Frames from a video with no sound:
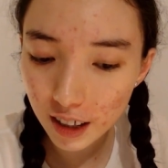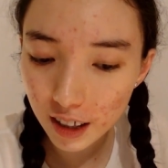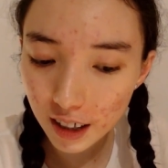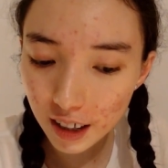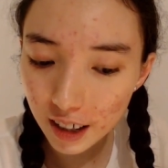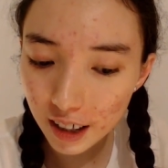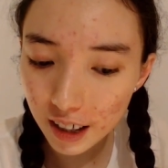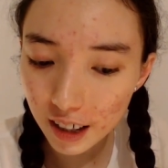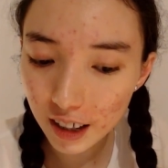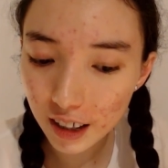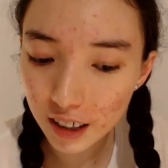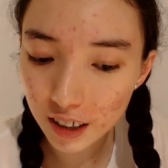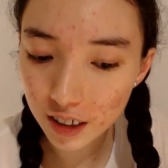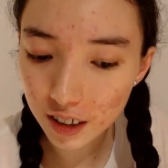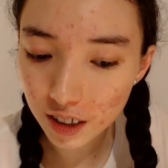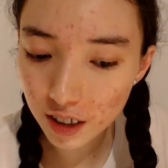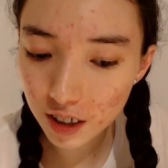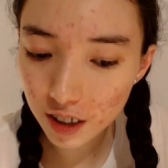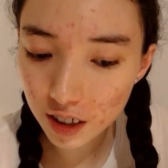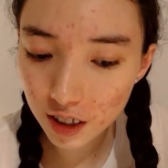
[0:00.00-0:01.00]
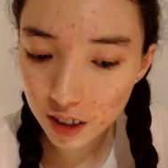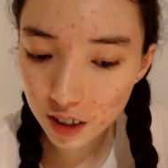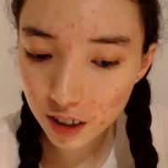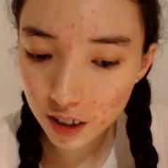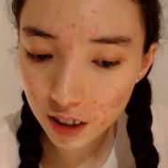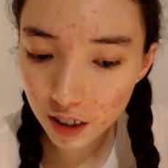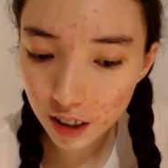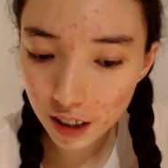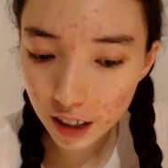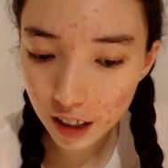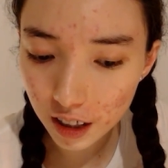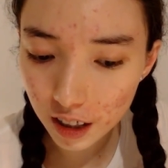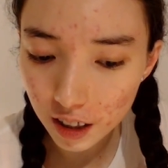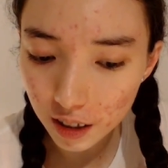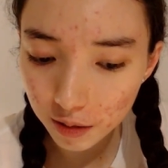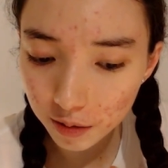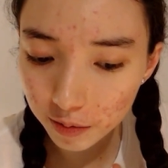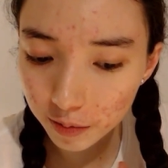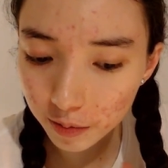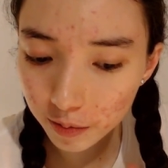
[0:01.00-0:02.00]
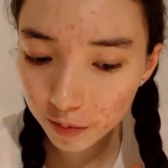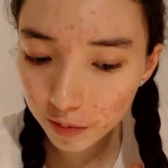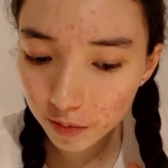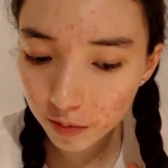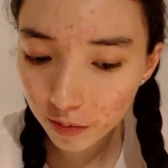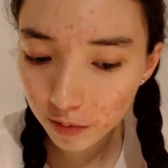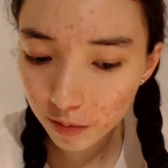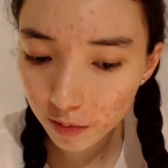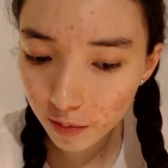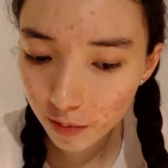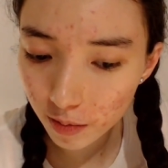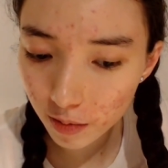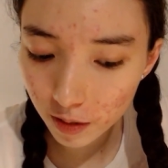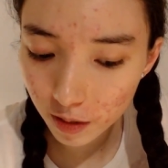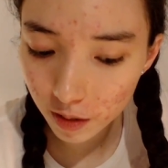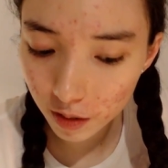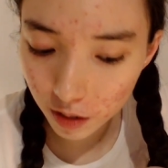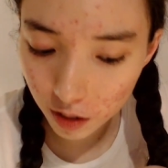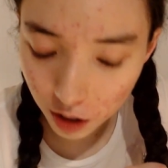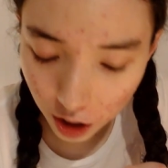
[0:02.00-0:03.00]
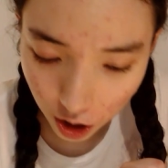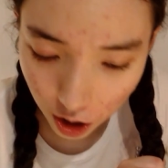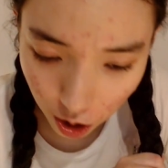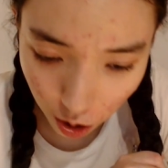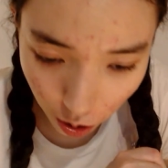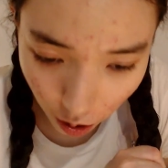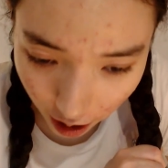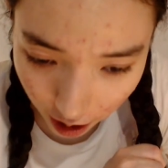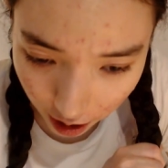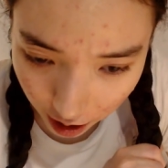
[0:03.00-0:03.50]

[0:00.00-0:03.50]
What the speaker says: And yeah, just try